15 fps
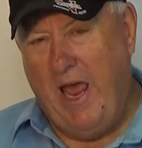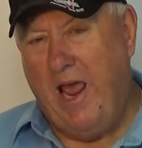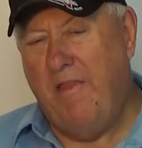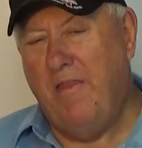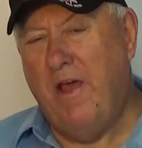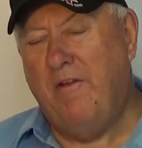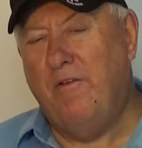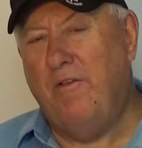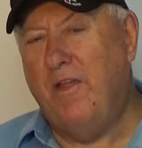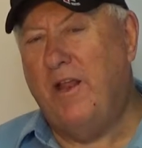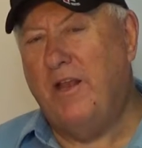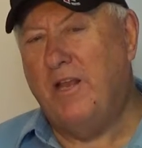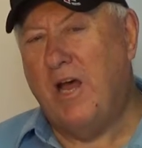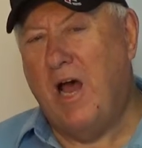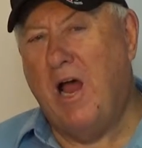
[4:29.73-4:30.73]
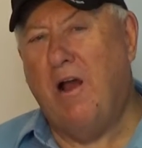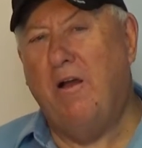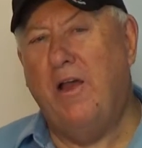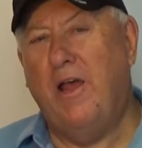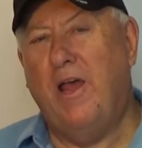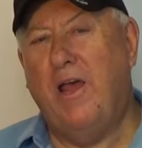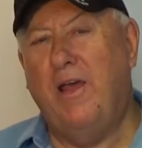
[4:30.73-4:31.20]
And then the entire
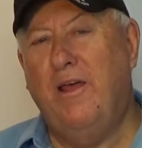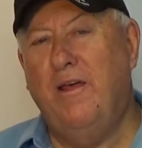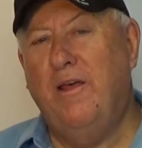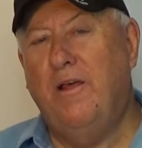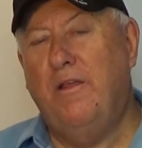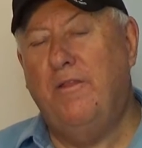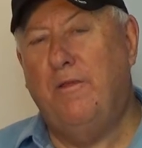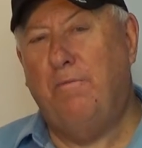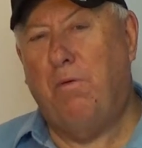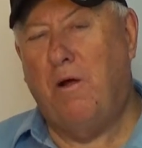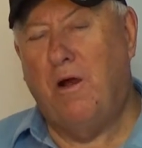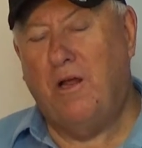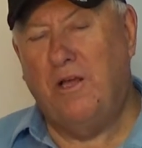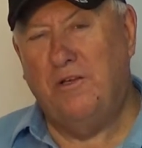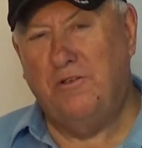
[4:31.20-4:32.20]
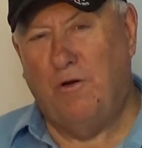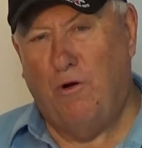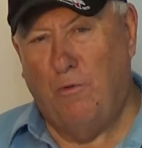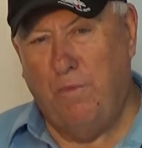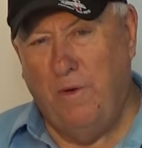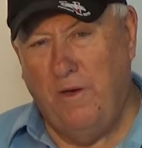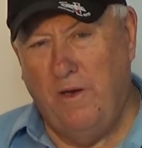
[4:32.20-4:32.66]
day, the park is
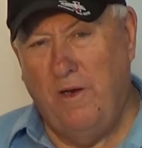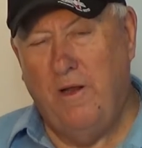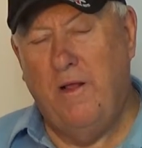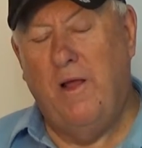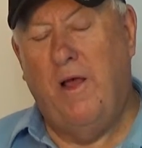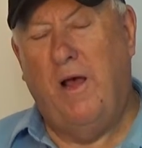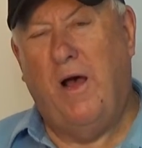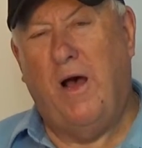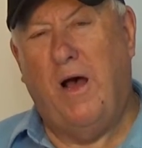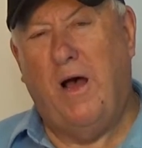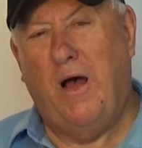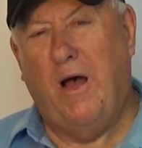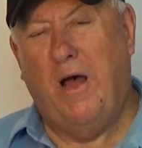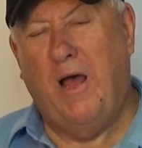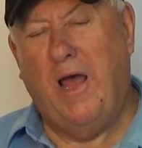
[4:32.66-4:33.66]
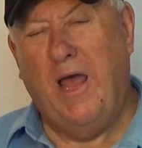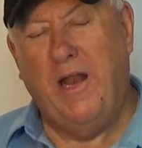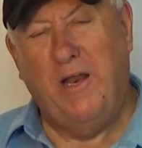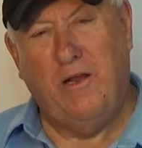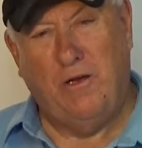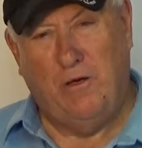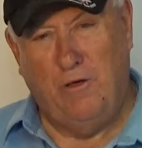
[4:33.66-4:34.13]
open uh,
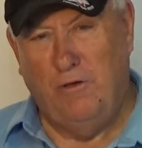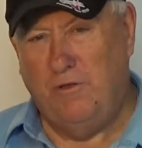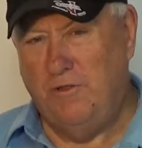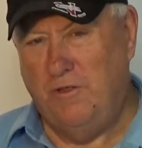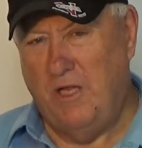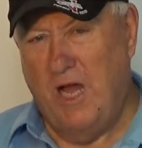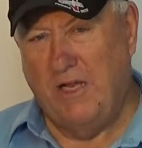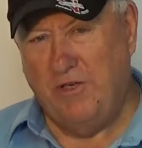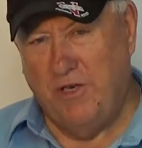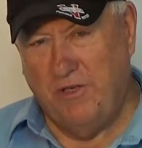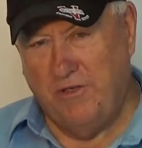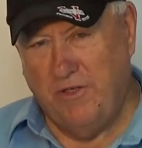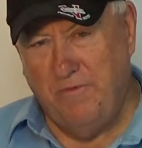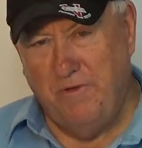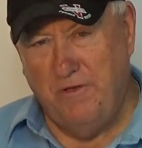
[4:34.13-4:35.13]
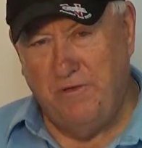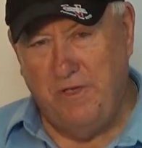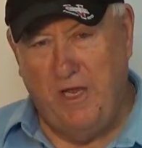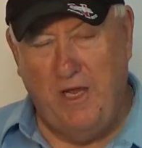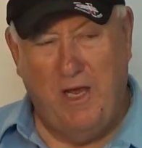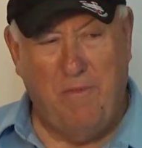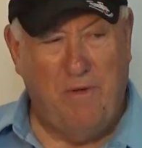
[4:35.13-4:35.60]
and includes not just the
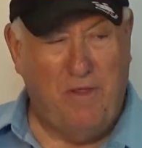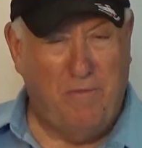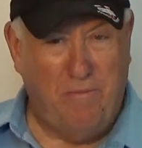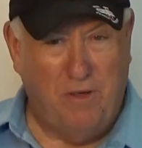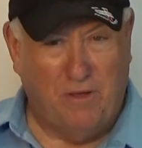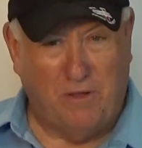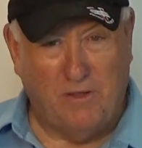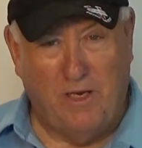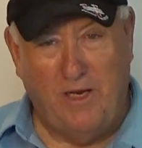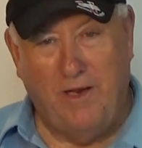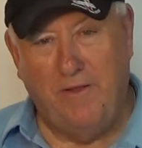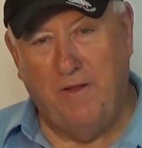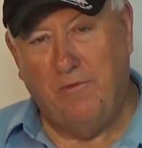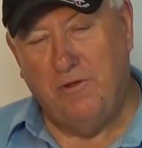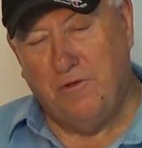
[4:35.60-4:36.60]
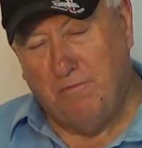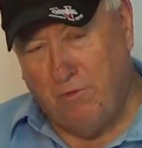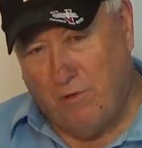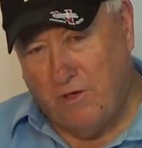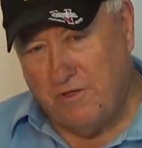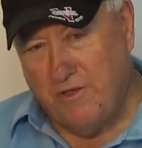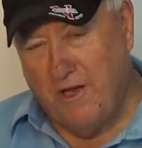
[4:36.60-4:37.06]
museum and the building and the
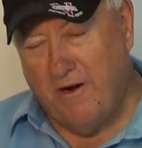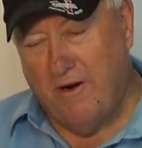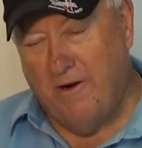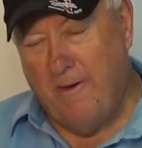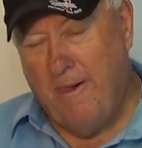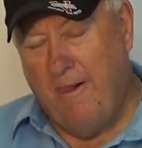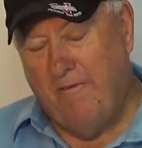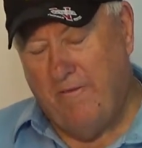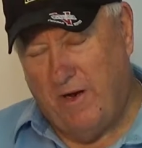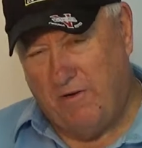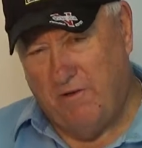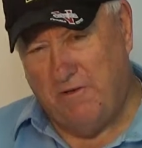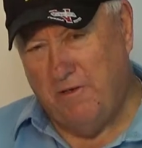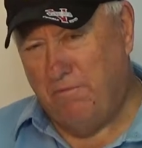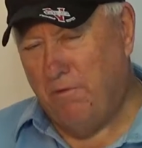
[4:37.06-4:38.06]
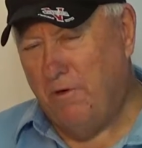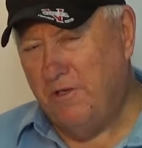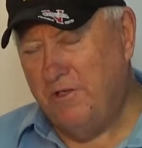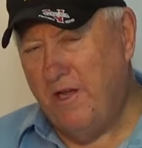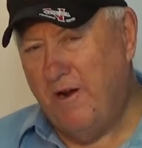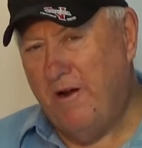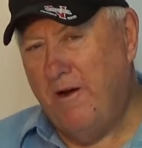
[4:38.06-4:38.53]
support center, Veteran
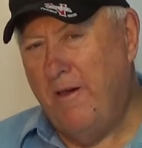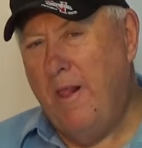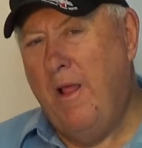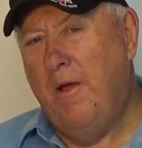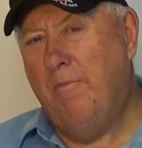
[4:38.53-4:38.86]
Support Center,